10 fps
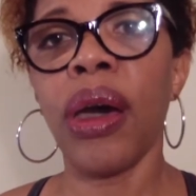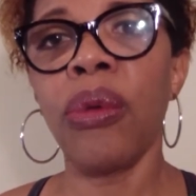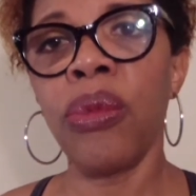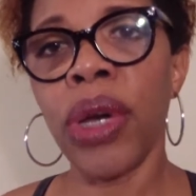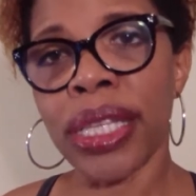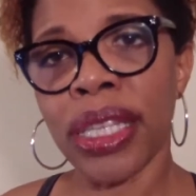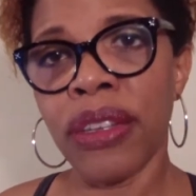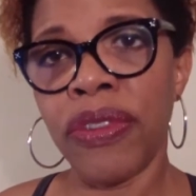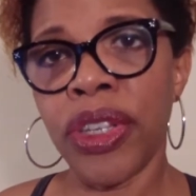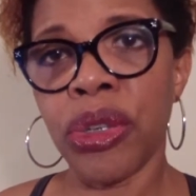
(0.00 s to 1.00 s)
what's
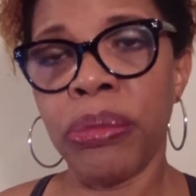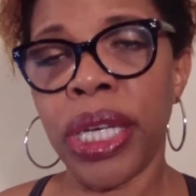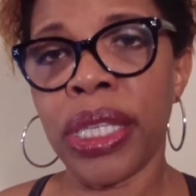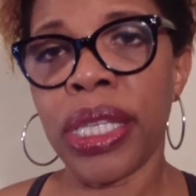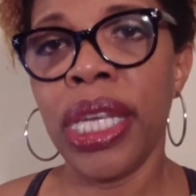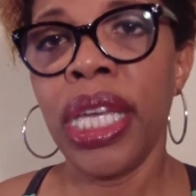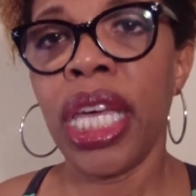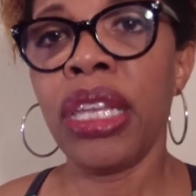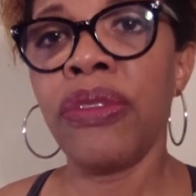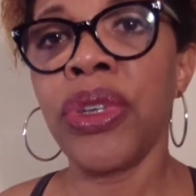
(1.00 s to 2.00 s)
going to fit your budget.
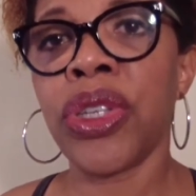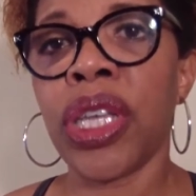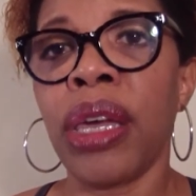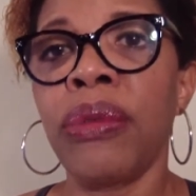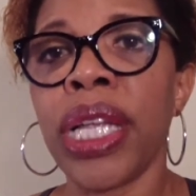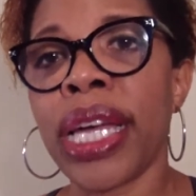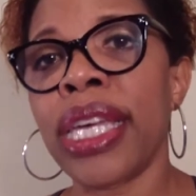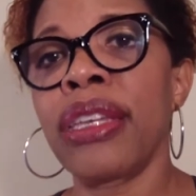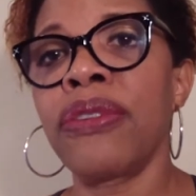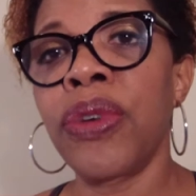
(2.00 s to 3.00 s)
And if you're saying, well, I
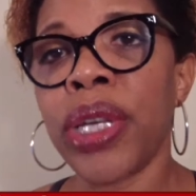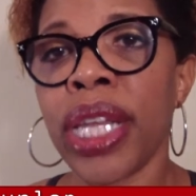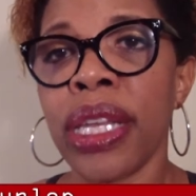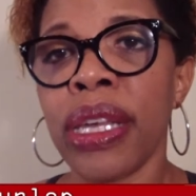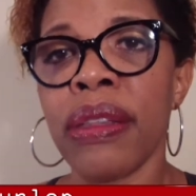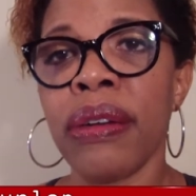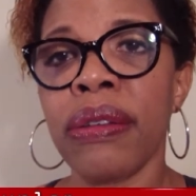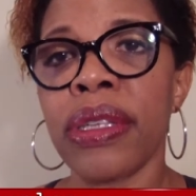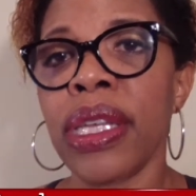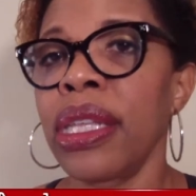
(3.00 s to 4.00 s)
can't afford any of
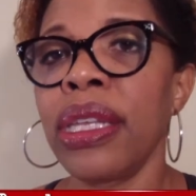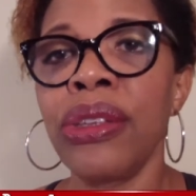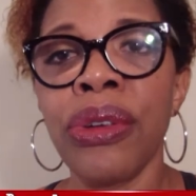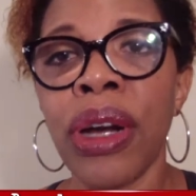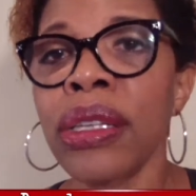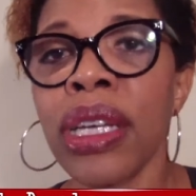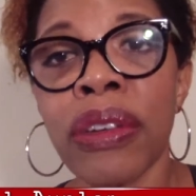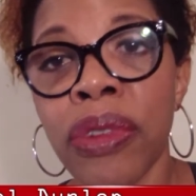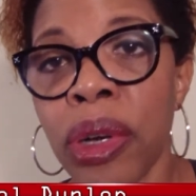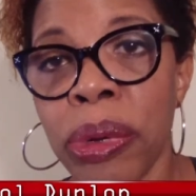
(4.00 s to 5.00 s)
those, then you aren't
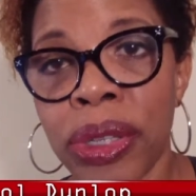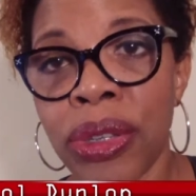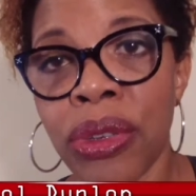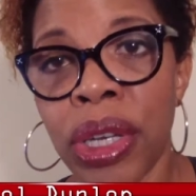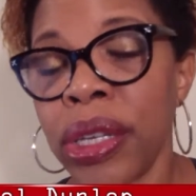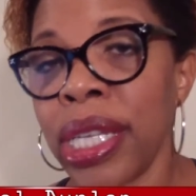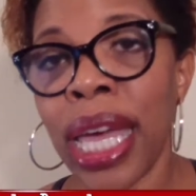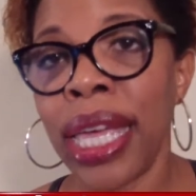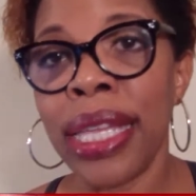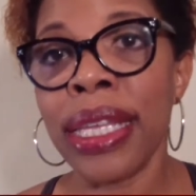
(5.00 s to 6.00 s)
looking for a personal trainer,
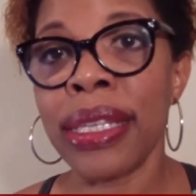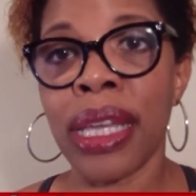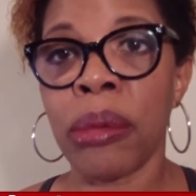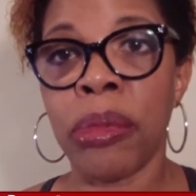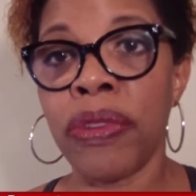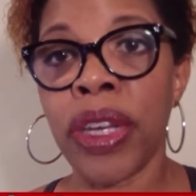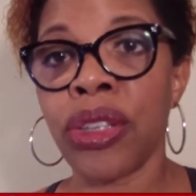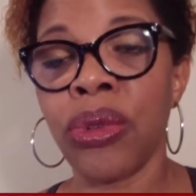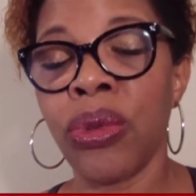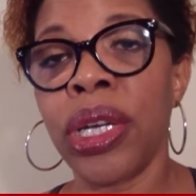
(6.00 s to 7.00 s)
at least not a
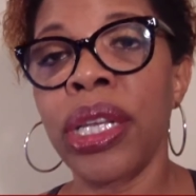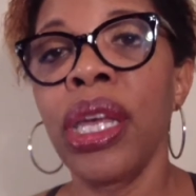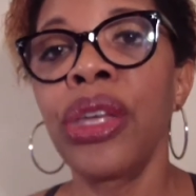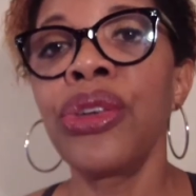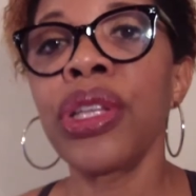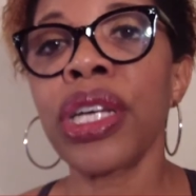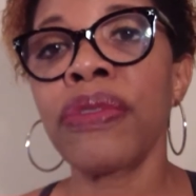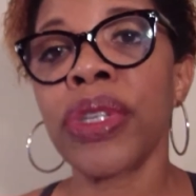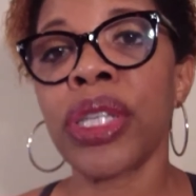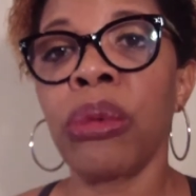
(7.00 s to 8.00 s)
professional one. You're looking
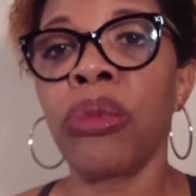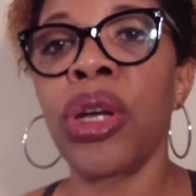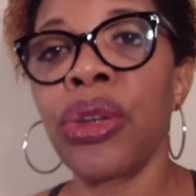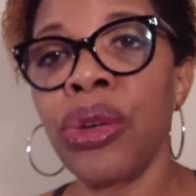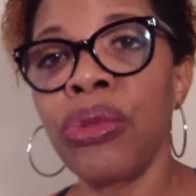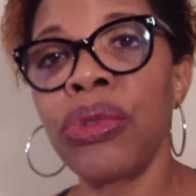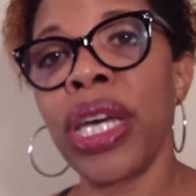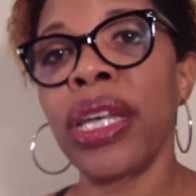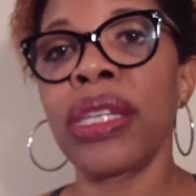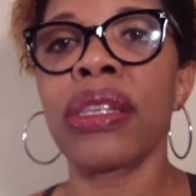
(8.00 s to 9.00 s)
for someone who
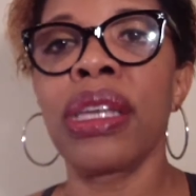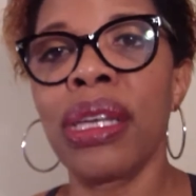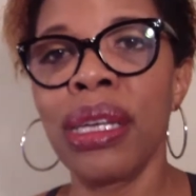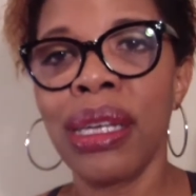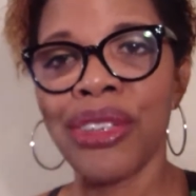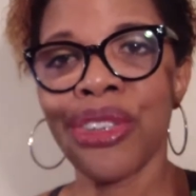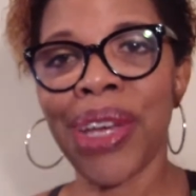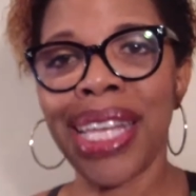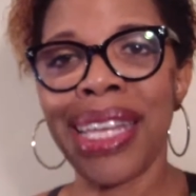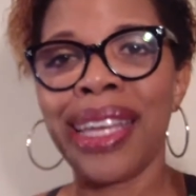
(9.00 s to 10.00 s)
does
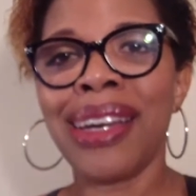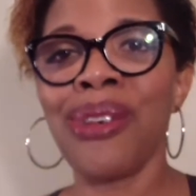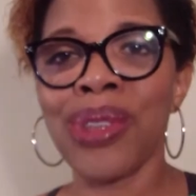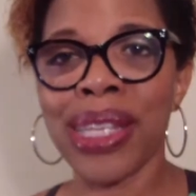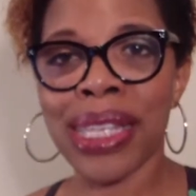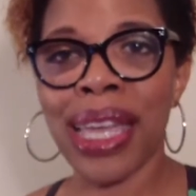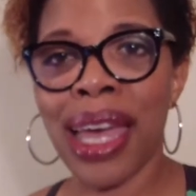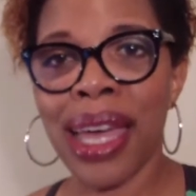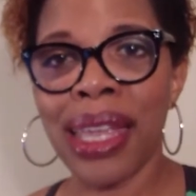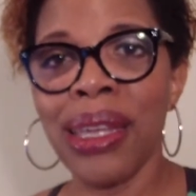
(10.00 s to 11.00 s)
training on the
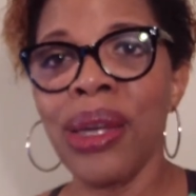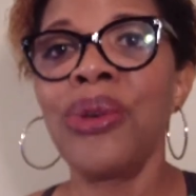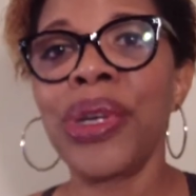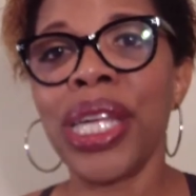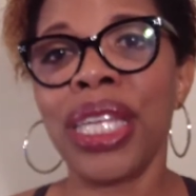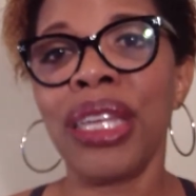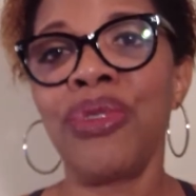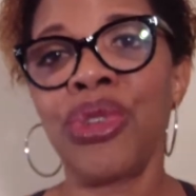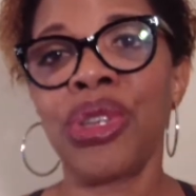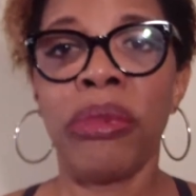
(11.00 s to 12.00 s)
side, who can give
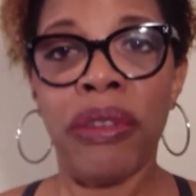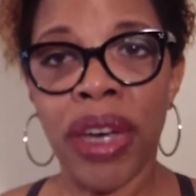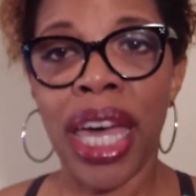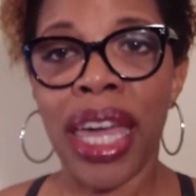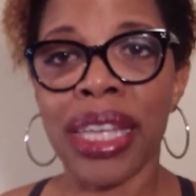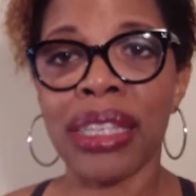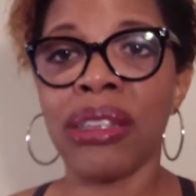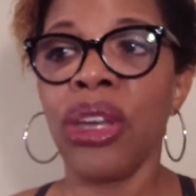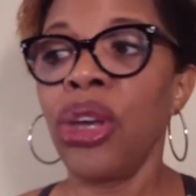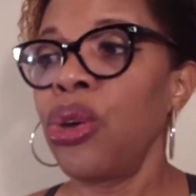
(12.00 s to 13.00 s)
you some
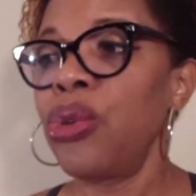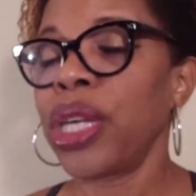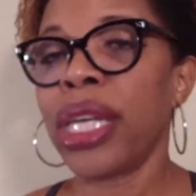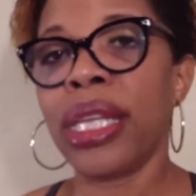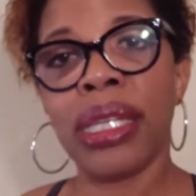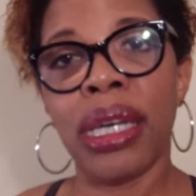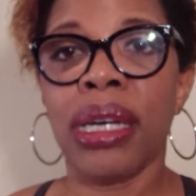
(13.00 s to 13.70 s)
advice, who can